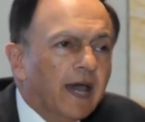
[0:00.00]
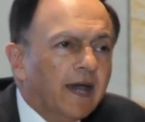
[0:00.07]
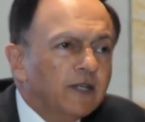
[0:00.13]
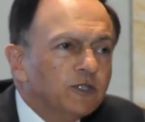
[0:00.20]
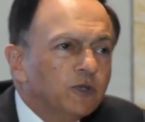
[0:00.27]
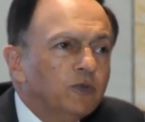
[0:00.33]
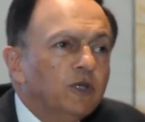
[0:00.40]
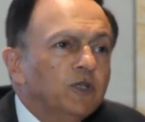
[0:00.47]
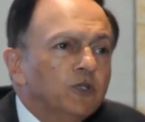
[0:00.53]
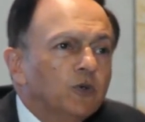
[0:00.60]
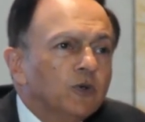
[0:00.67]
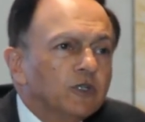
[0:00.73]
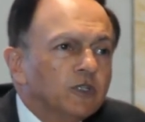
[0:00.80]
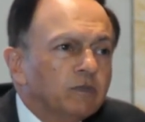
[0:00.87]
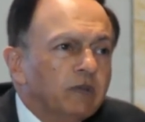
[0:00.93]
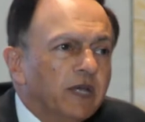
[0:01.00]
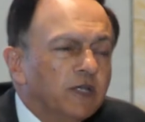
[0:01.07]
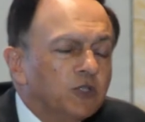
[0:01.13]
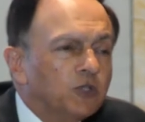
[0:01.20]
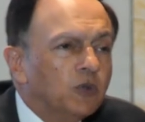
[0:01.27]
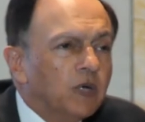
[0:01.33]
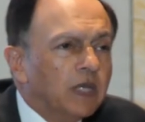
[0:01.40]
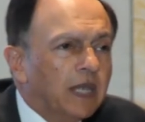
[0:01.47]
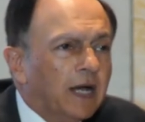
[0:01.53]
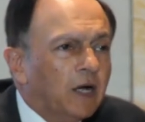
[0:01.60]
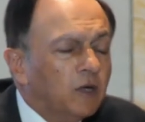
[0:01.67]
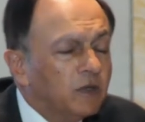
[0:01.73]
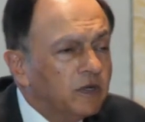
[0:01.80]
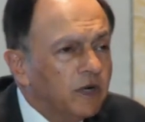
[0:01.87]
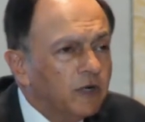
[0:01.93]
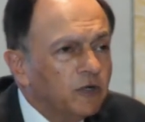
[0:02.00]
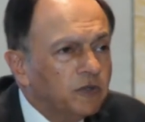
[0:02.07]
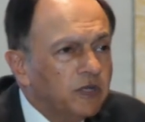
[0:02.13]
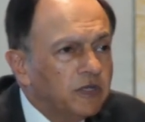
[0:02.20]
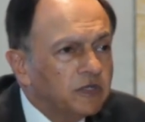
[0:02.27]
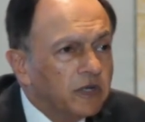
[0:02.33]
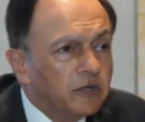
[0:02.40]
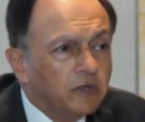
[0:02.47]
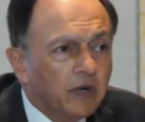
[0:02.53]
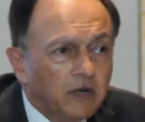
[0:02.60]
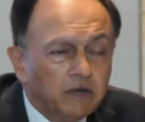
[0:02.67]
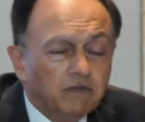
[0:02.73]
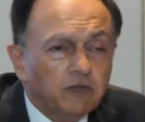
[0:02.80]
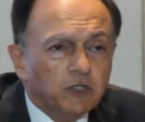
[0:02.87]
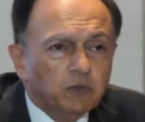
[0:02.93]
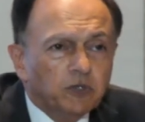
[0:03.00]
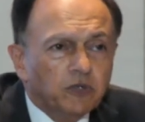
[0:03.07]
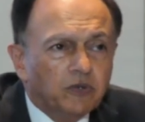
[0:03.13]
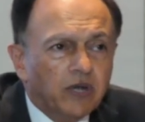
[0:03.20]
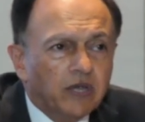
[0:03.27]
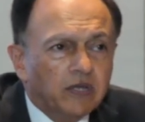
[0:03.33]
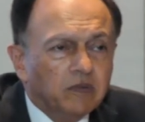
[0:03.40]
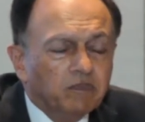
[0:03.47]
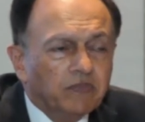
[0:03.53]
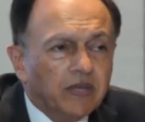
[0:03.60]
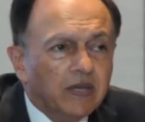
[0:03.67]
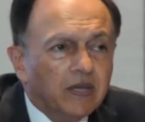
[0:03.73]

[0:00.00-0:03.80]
has a resource base to allow countries that are not investment grade,